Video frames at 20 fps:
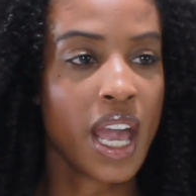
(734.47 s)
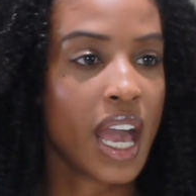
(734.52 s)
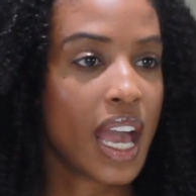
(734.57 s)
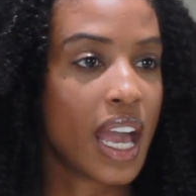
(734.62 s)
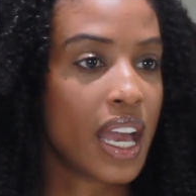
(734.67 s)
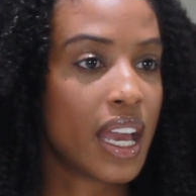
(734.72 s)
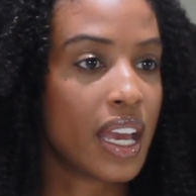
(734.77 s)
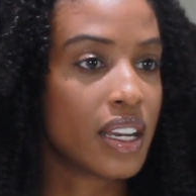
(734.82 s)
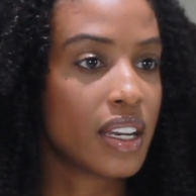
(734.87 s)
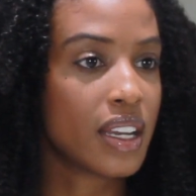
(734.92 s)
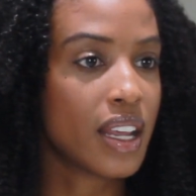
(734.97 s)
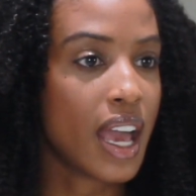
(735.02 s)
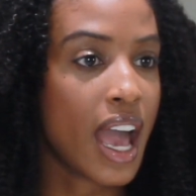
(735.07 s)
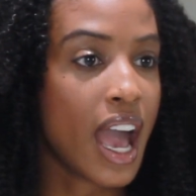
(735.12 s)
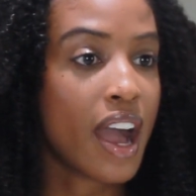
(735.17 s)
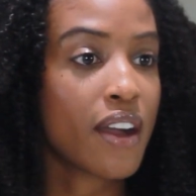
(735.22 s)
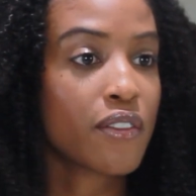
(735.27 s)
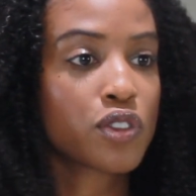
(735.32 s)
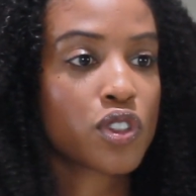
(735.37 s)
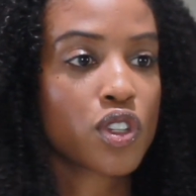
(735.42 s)
And
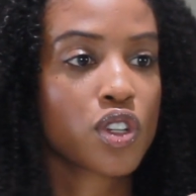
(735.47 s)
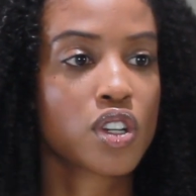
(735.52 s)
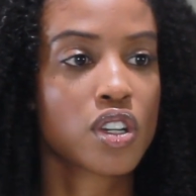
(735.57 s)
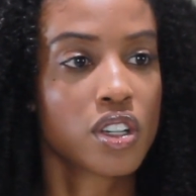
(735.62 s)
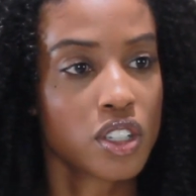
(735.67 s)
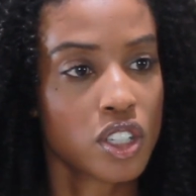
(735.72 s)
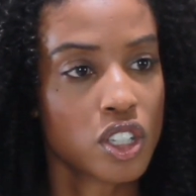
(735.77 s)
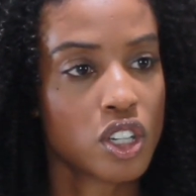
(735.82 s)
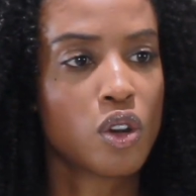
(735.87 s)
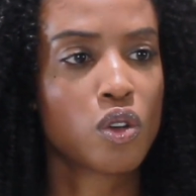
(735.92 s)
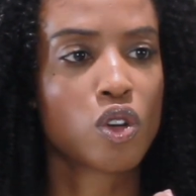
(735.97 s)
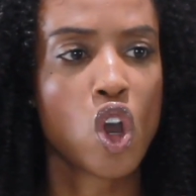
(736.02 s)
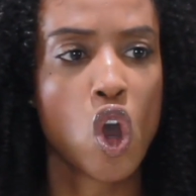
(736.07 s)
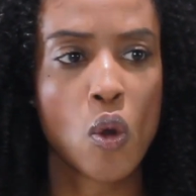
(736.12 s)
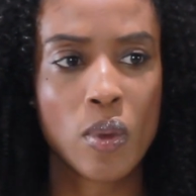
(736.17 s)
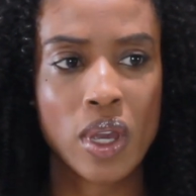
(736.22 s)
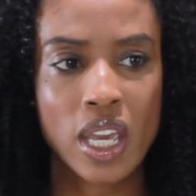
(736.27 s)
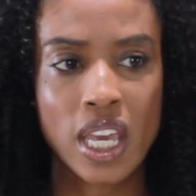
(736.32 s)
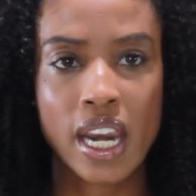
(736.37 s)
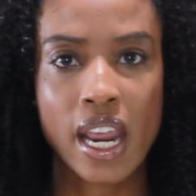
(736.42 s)
after,
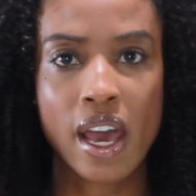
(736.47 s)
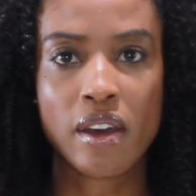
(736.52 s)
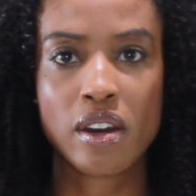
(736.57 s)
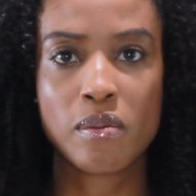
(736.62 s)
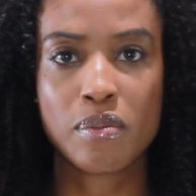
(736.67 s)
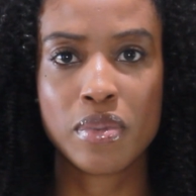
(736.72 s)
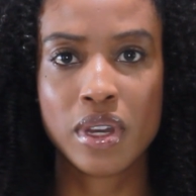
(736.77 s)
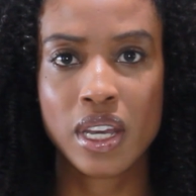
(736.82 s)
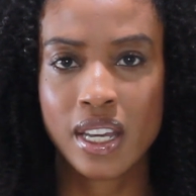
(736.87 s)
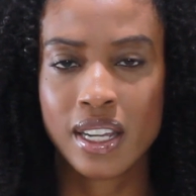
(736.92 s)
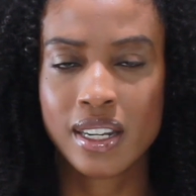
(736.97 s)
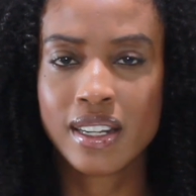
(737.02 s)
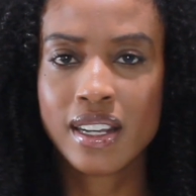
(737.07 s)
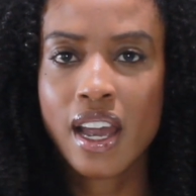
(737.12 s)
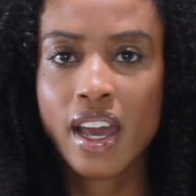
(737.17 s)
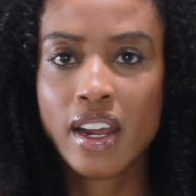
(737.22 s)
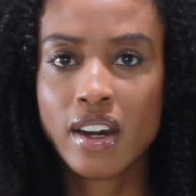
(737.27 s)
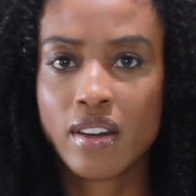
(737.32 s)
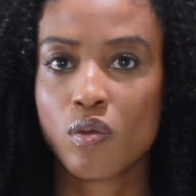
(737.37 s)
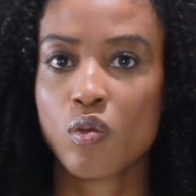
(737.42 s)
combing it out a bit and
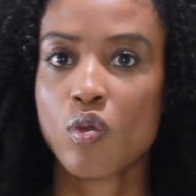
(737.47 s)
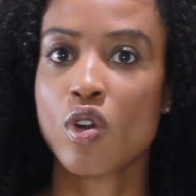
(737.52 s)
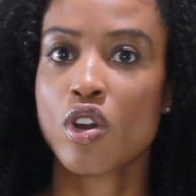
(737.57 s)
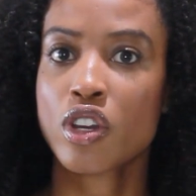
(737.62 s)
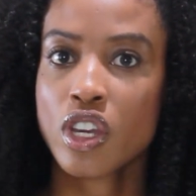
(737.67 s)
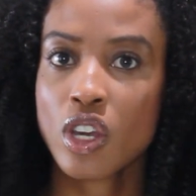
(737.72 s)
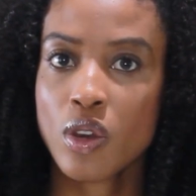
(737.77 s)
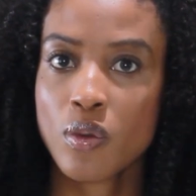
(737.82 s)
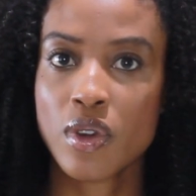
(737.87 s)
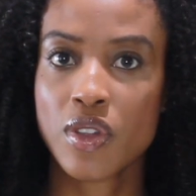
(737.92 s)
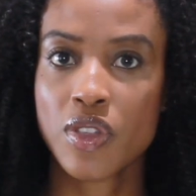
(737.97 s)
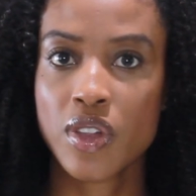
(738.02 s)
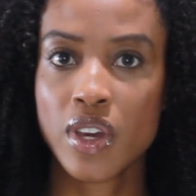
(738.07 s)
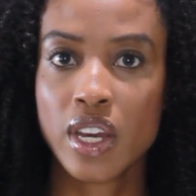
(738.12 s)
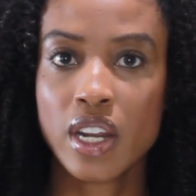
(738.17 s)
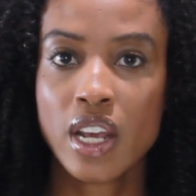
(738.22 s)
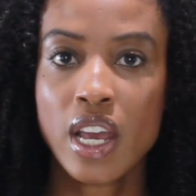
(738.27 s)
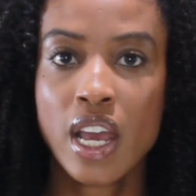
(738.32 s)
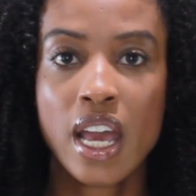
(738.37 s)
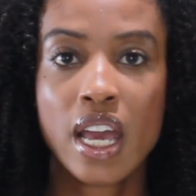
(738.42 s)
kind of working with
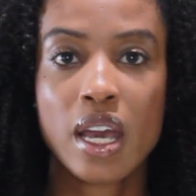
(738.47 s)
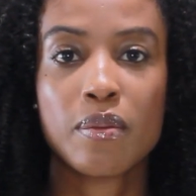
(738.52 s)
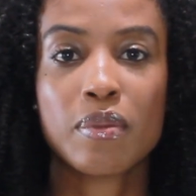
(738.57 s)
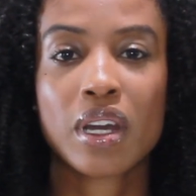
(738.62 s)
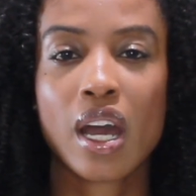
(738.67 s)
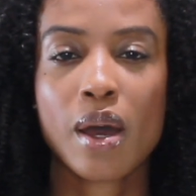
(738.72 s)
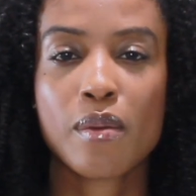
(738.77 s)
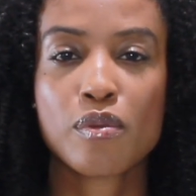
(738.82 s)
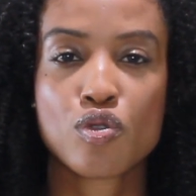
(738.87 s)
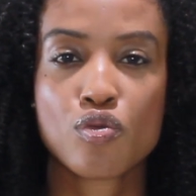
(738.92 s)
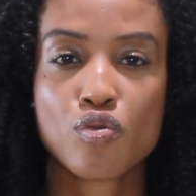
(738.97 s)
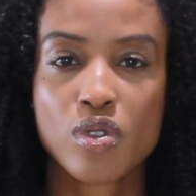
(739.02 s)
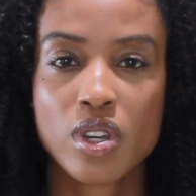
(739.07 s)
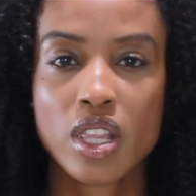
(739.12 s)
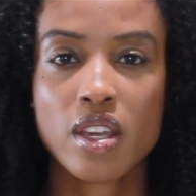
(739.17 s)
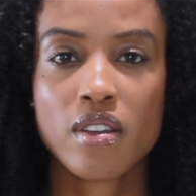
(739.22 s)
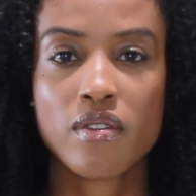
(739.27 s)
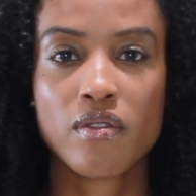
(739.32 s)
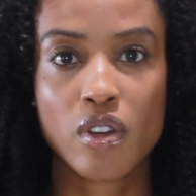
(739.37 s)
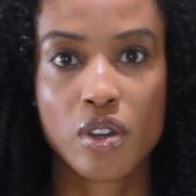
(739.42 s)
it, it becomes
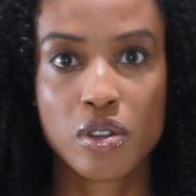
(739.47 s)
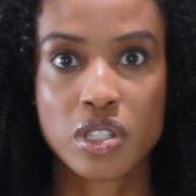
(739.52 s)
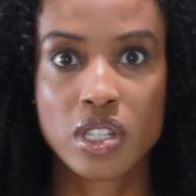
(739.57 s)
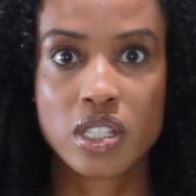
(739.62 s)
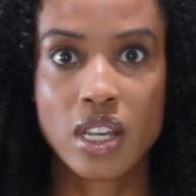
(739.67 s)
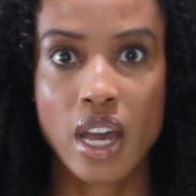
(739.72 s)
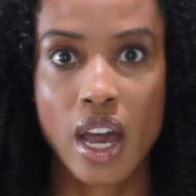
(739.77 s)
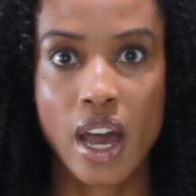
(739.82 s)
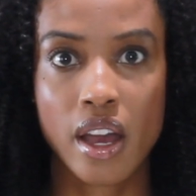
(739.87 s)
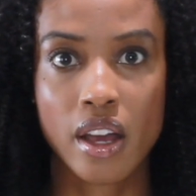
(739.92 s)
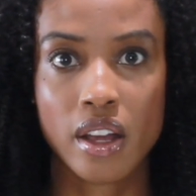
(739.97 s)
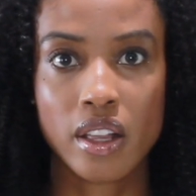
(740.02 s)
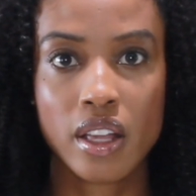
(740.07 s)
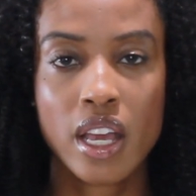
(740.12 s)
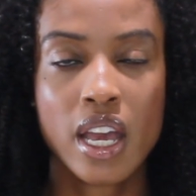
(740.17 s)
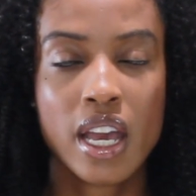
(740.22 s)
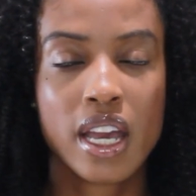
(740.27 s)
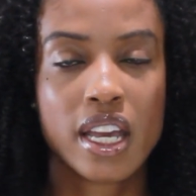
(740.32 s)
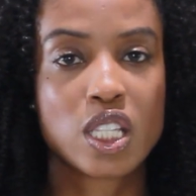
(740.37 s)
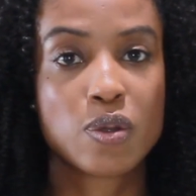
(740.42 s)
really versatile,
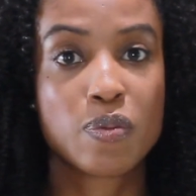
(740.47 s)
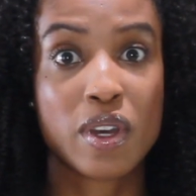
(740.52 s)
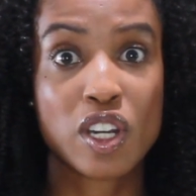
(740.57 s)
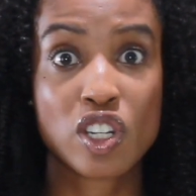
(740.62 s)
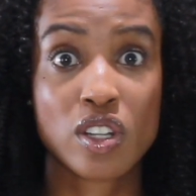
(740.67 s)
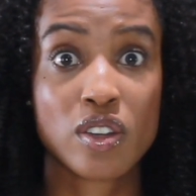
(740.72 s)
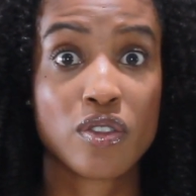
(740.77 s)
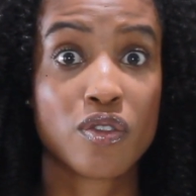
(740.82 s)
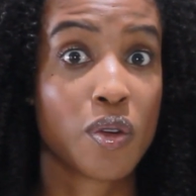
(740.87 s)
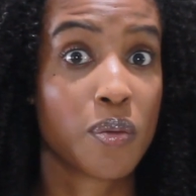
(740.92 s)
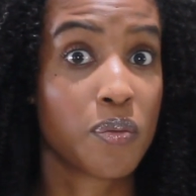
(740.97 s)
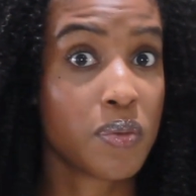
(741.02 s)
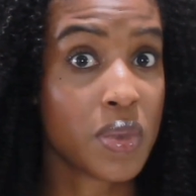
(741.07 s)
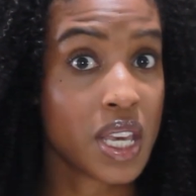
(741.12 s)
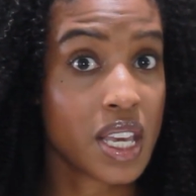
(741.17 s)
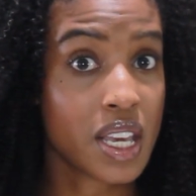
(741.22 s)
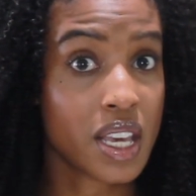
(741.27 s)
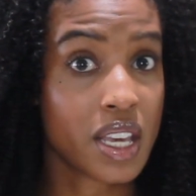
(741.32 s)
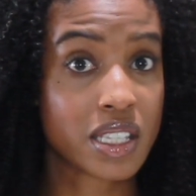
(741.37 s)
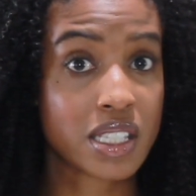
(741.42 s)
especially for
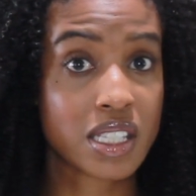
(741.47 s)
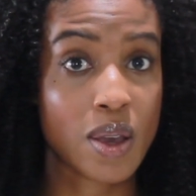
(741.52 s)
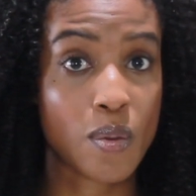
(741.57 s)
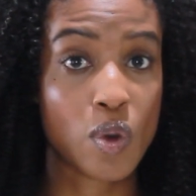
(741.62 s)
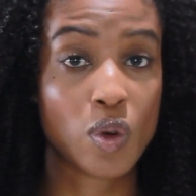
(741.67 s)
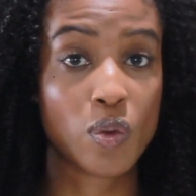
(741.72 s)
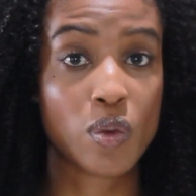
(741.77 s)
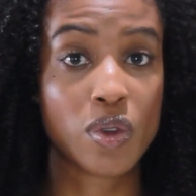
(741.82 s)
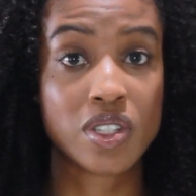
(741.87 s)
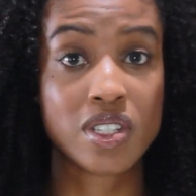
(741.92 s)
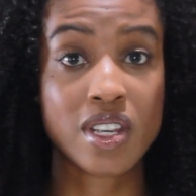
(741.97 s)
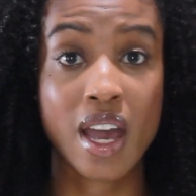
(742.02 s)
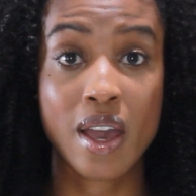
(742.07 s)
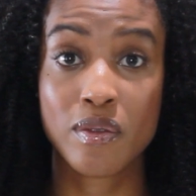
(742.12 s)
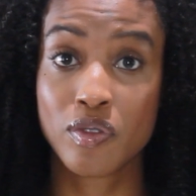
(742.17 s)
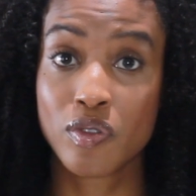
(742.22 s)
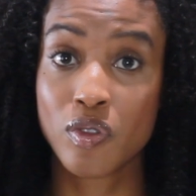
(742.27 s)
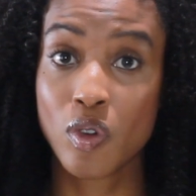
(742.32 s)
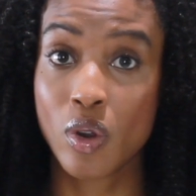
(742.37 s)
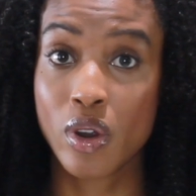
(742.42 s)
me as someone with
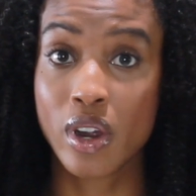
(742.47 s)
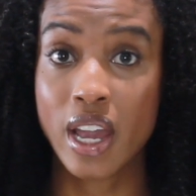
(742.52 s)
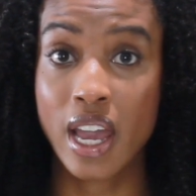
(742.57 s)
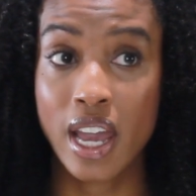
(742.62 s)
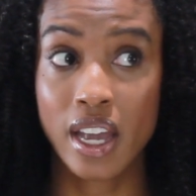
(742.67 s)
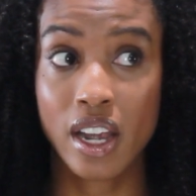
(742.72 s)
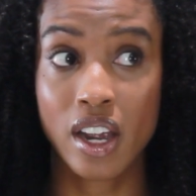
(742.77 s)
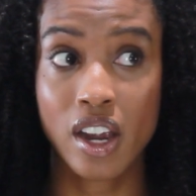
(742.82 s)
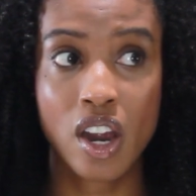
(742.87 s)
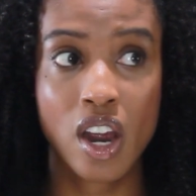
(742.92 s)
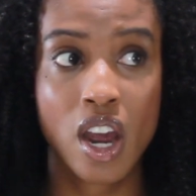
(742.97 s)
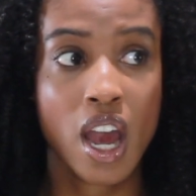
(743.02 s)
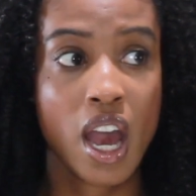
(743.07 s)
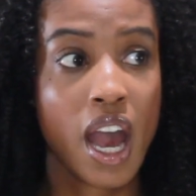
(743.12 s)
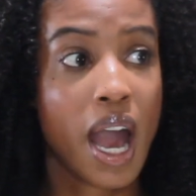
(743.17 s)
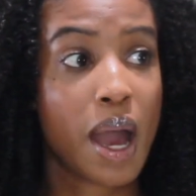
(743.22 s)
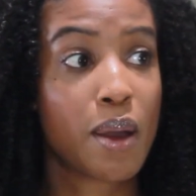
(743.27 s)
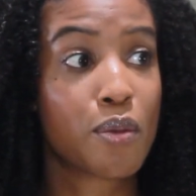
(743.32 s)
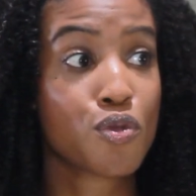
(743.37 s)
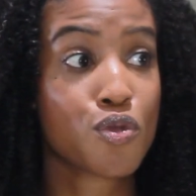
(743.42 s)
type 4 hair.
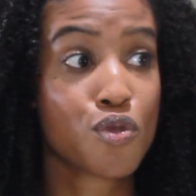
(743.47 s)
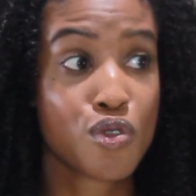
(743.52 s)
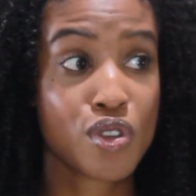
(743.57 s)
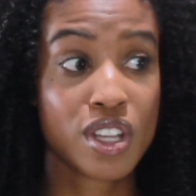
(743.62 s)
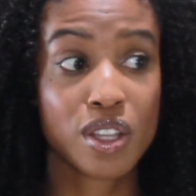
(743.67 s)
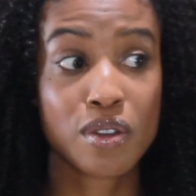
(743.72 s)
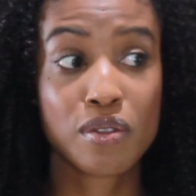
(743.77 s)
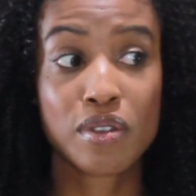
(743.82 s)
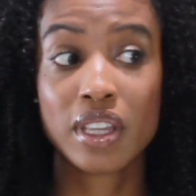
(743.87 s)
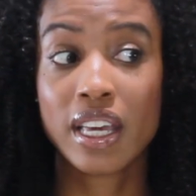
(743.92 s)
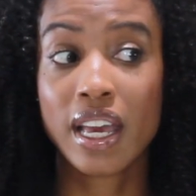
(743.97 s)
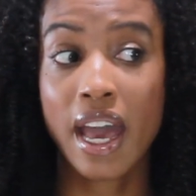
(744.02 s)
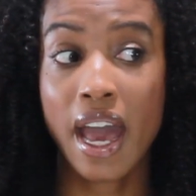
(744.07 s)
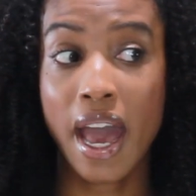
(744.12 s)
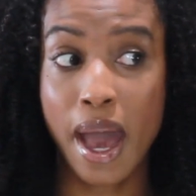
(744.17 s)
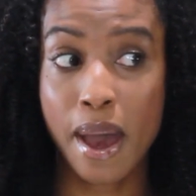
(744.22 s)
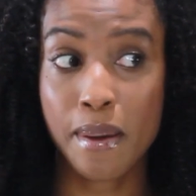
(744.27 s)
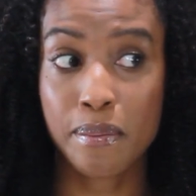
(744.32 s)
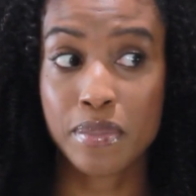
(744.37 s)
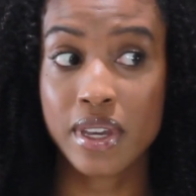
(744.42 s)
I'm really, really
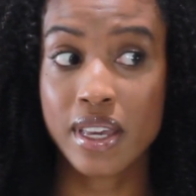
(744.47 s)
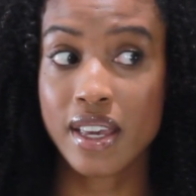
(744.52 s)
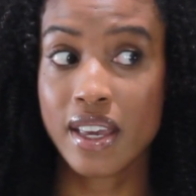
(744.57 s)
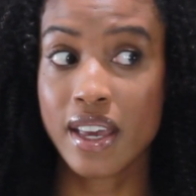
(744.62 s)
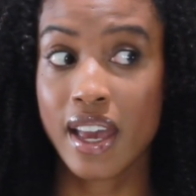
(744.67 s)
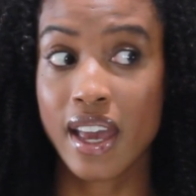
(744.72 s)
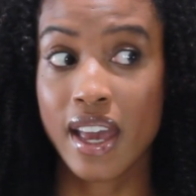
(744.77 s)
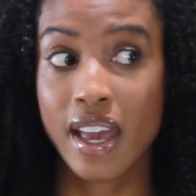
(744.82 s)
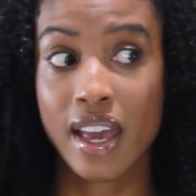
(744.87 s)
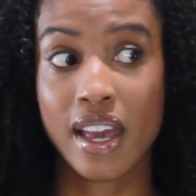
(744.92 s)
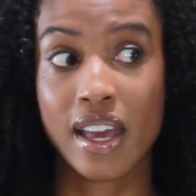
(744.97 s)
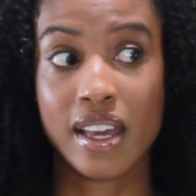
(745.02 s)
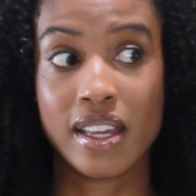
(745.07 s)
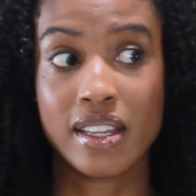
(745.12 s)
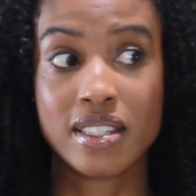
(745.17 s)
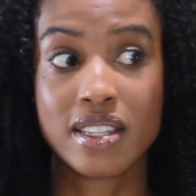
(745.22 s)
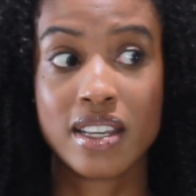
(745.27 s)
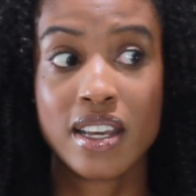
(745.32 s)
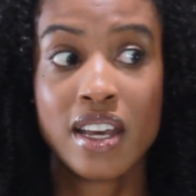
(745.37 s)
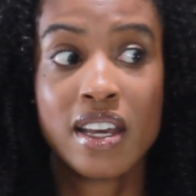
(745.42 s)
happy
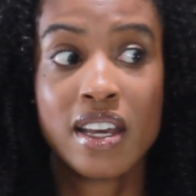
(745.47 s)
and